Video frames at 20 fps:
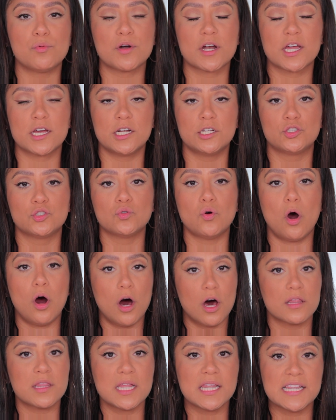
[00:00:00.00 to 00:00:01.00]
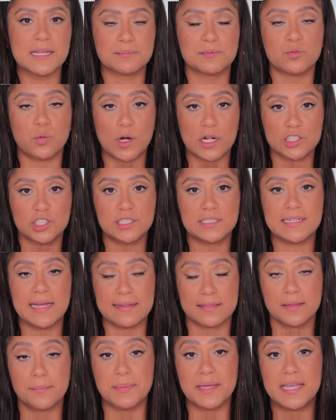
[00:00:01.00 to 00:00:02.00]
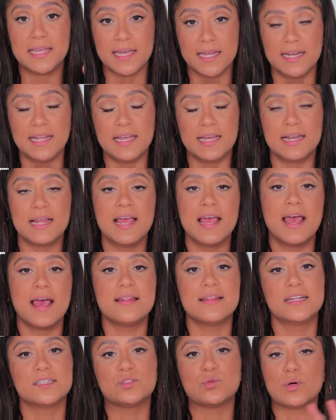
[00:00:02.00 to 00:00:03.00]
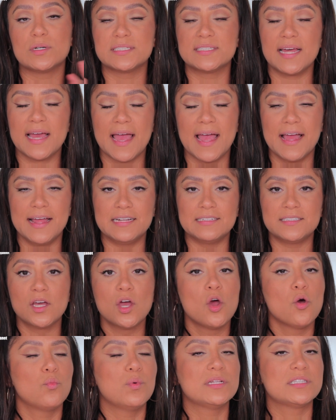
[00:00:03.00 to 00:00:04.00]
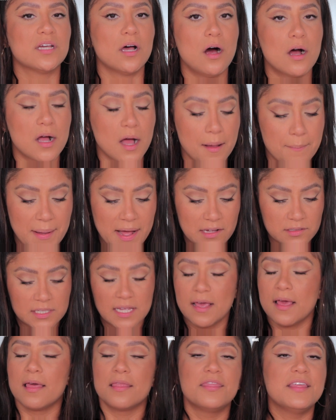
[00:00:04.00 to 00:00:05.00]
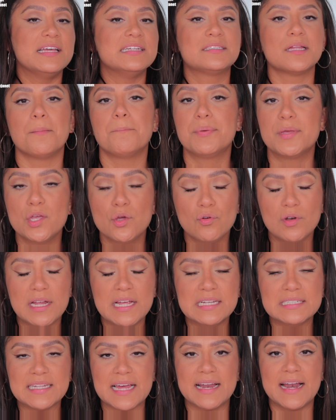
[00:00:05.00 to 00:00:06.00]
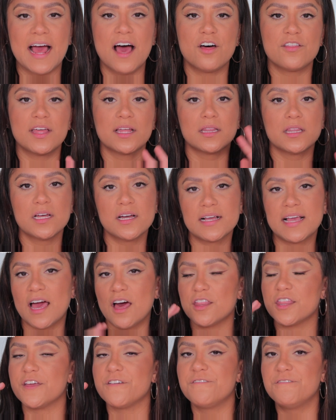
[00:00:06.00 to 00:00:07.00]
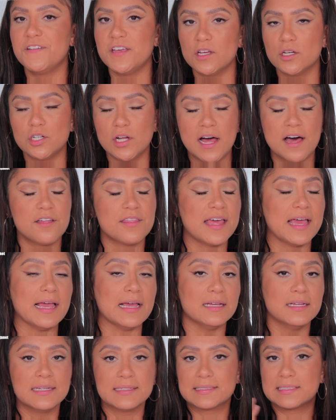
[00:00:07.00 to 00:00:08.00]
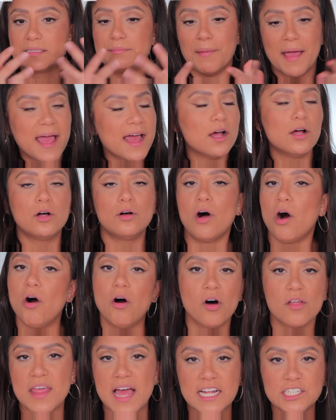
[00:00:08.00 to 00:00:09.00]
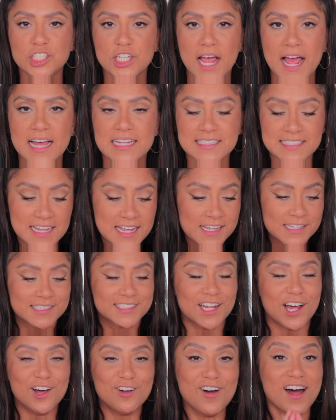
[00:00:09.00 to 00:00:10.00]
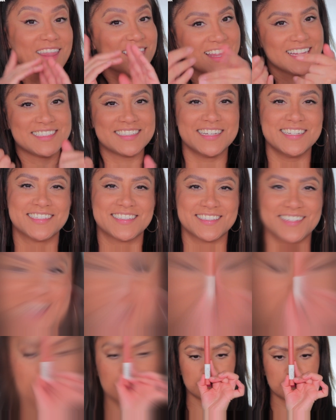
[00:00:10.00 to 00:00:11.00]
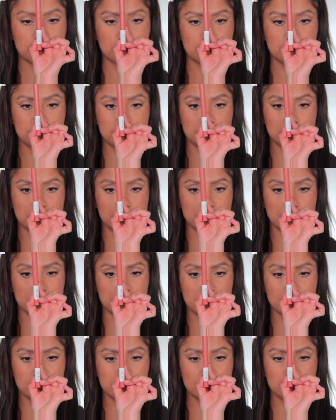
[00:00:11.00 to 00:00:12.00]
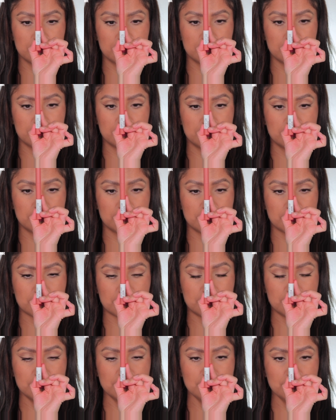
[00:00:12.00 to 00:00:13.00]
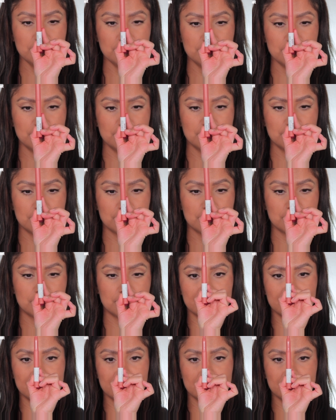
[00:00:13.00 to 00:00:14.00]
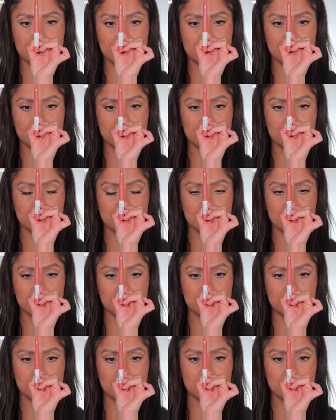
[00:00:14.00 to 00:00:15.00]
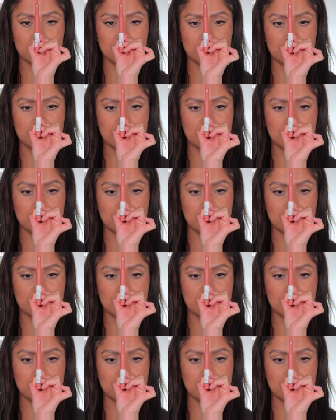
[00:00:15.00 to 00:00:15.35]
We're gonna do all the lip swatches at the beginning, and then towards the end, we talk about these beauties and how they look, how they feel, how they smell, all that jazz. So let's get started. All right guys, starting off with the first one, Achieve It All, number one